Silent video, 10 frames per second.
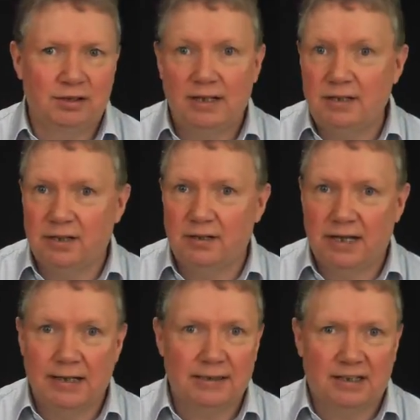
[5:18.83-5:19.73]
to
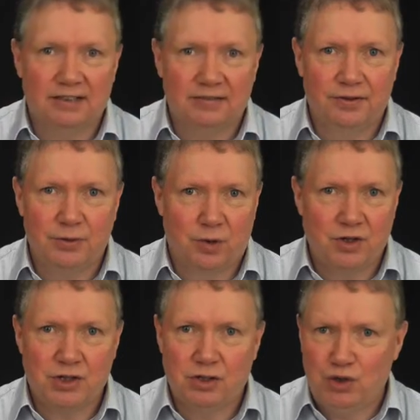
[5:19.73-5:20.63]
Lyndon Antcliffe, who
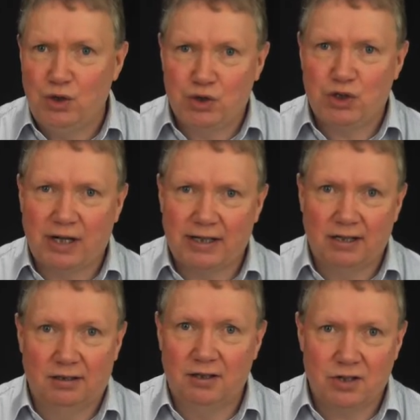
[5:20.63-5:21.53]
runs a
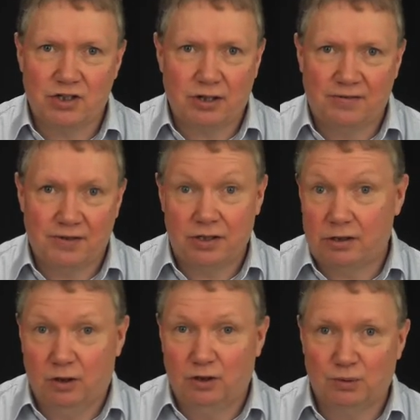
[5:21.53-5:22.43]
newsjacking alert service
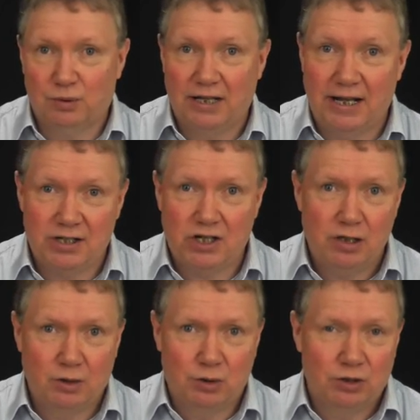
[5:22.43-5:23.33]
at
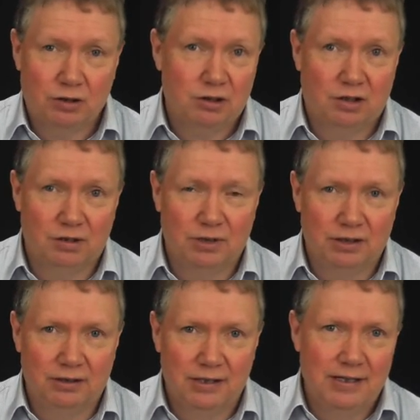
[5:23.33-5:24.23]
cornwallseo.com,
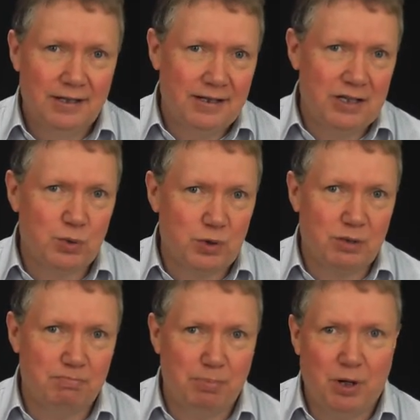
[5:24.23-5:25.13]
this
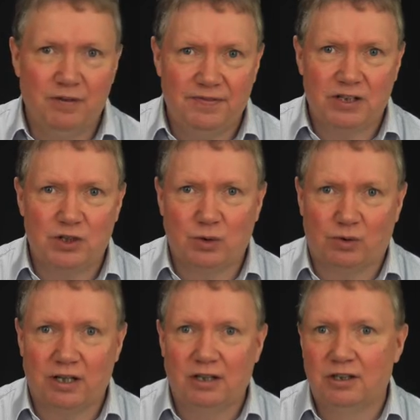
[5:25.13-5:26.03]
was a perfect
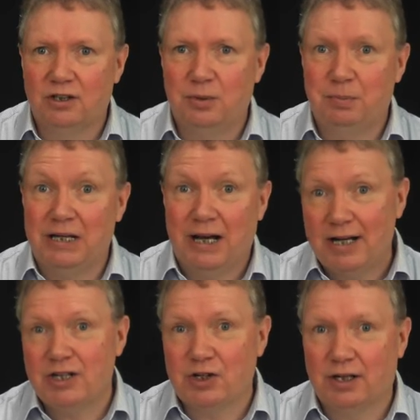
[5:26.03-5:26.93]
story to be
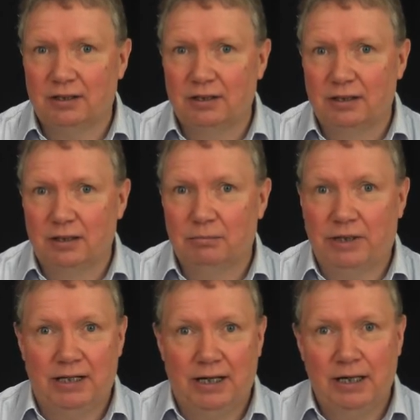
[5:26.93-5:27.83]
hijacked
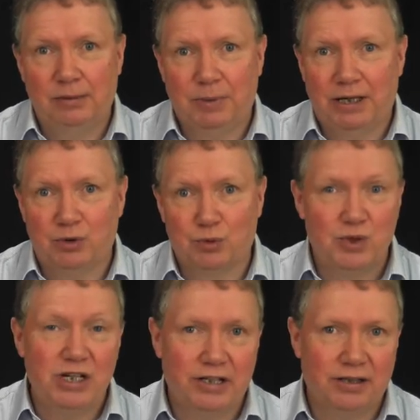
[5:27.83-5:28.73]
by a handbag
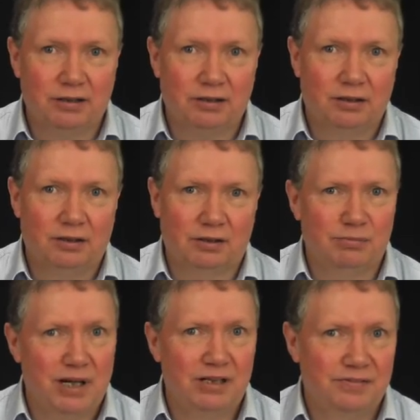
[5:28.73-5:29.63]
retailer
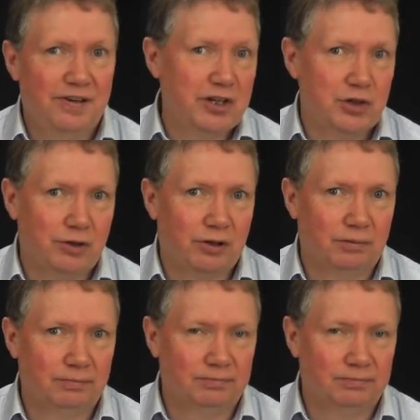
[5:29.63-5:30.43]
or manufacturer.